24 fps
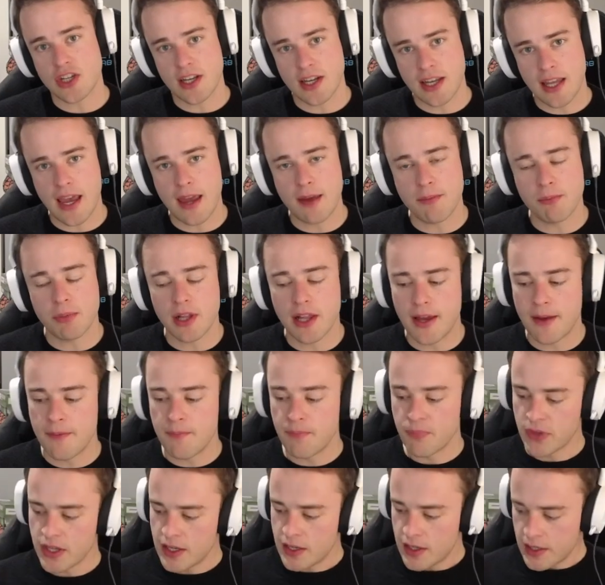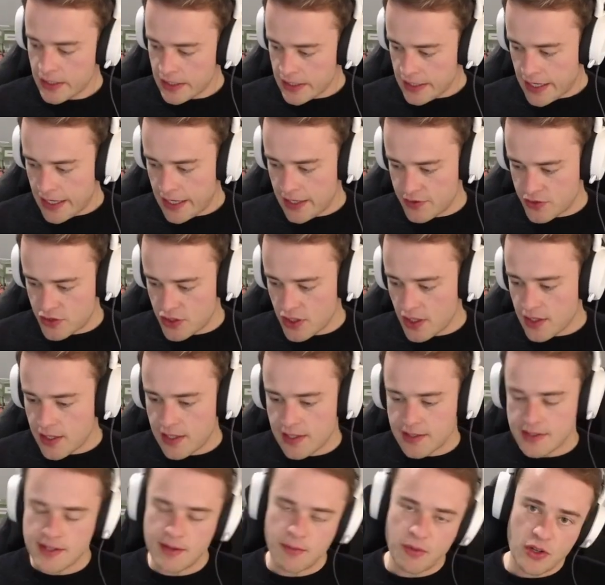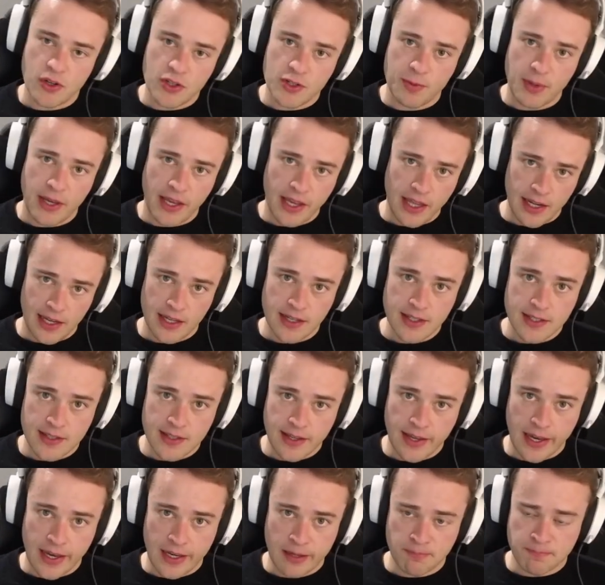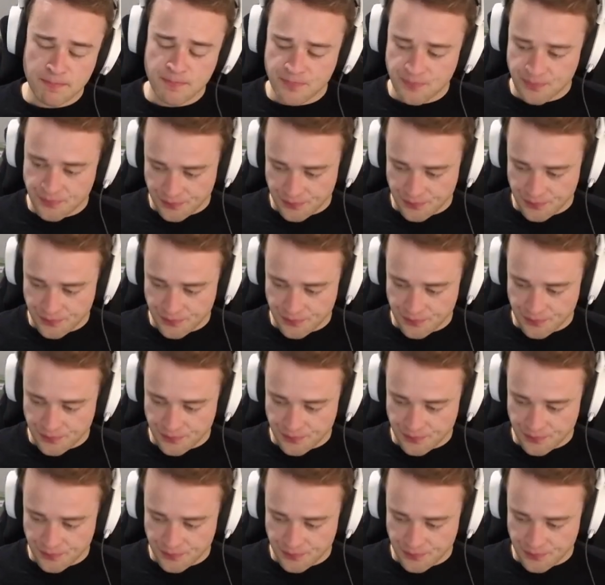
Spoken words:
and gameplay. And certainly as someone who's been getting into the game